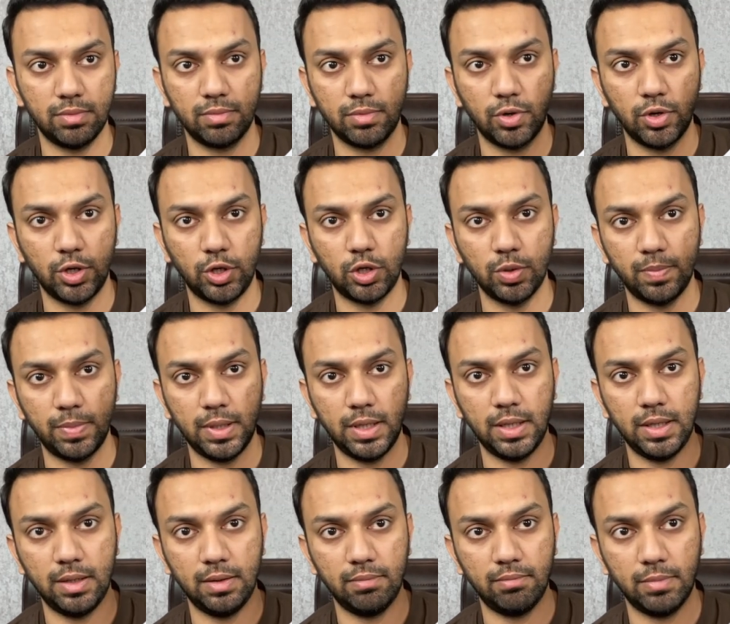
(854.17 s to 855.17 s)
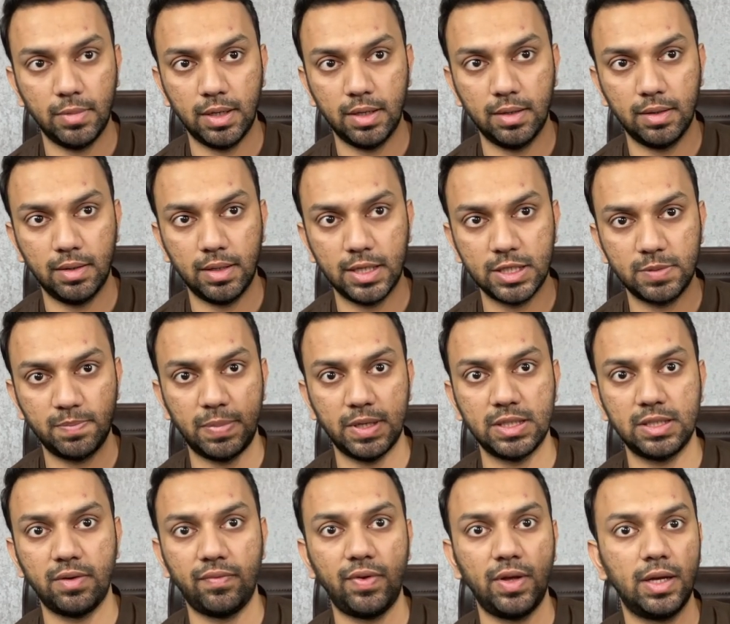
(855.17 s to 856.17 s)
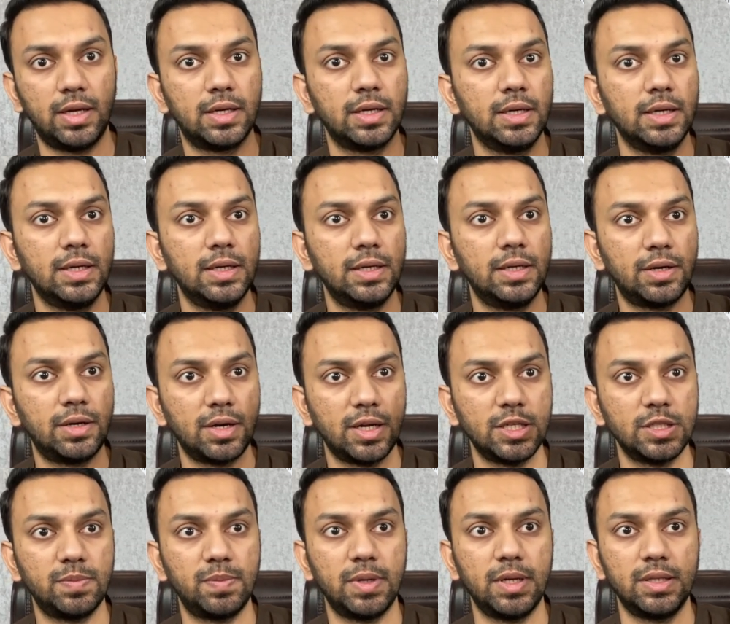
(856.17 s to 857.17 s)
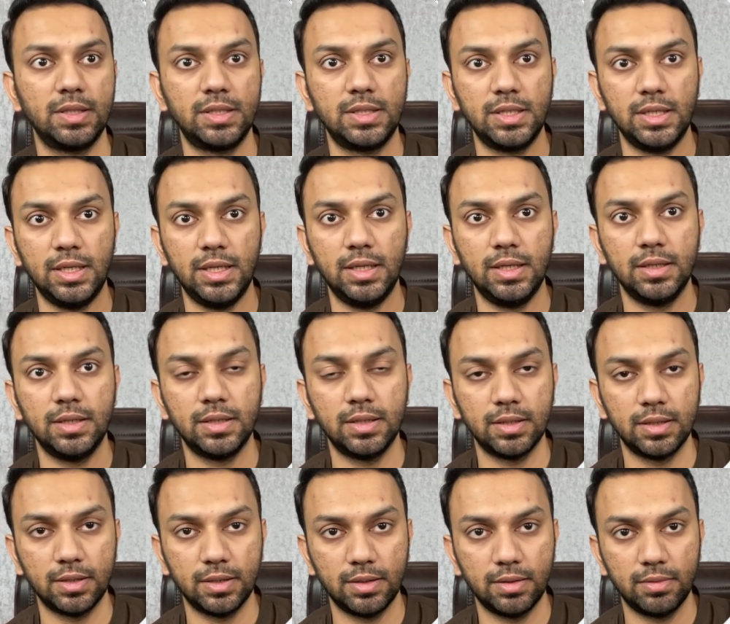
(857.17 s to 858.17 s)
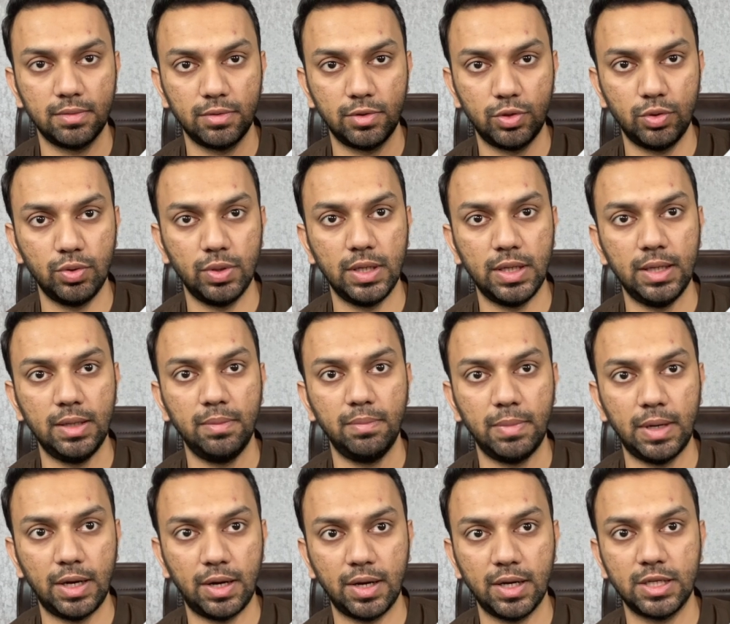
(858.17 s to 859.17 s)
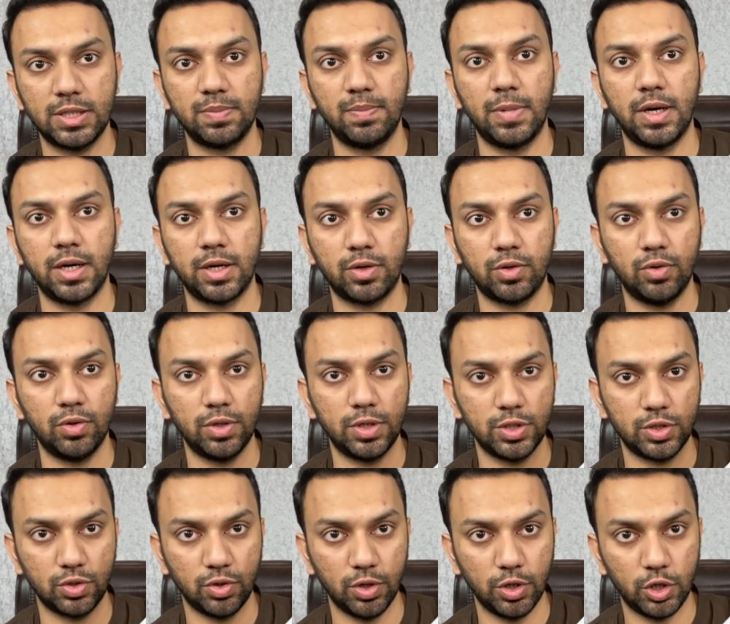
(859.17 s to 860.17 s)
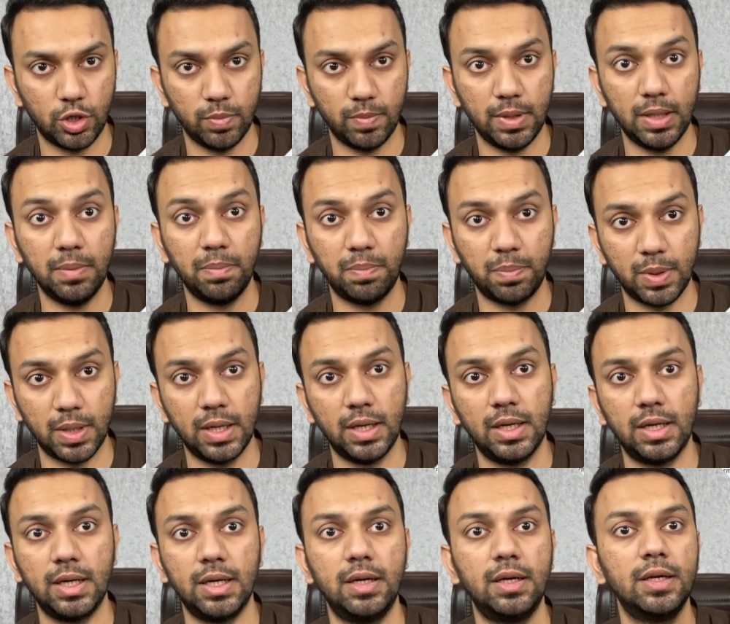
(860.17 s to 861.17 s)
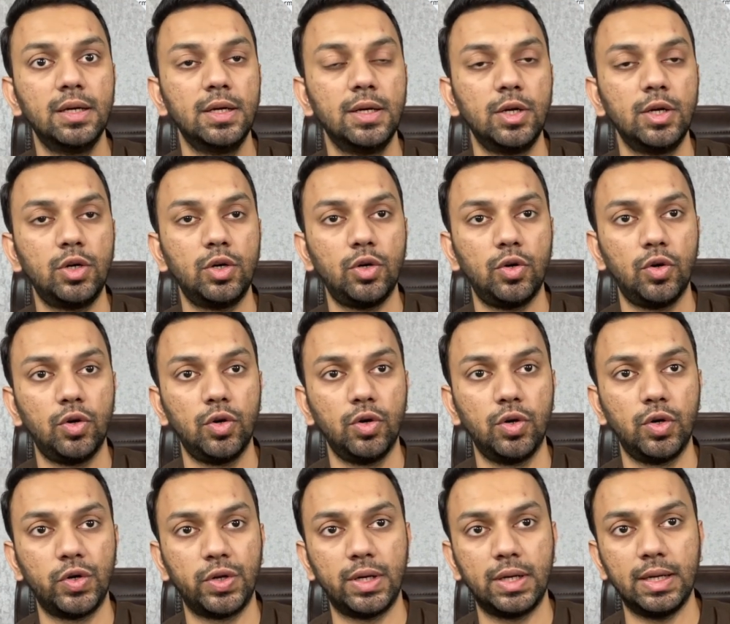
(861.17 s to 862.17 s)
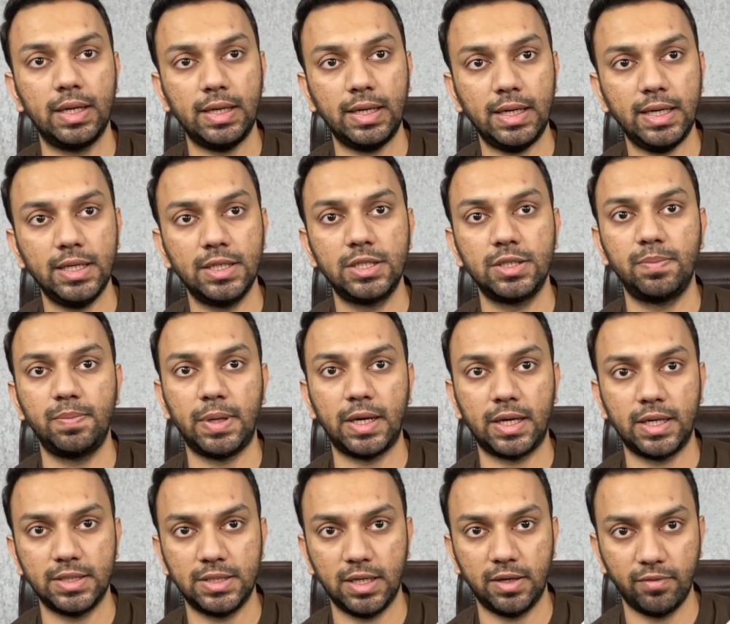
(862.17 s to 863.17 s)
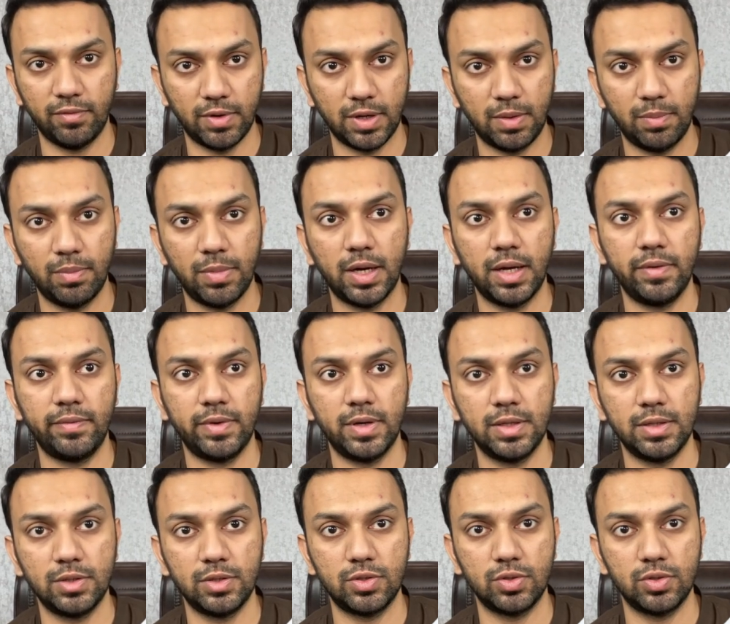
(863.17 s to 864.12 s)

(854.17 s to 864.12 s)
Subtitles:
going to be a specific transparency 2D matrix barcode is going to be printed on each packaging one by one.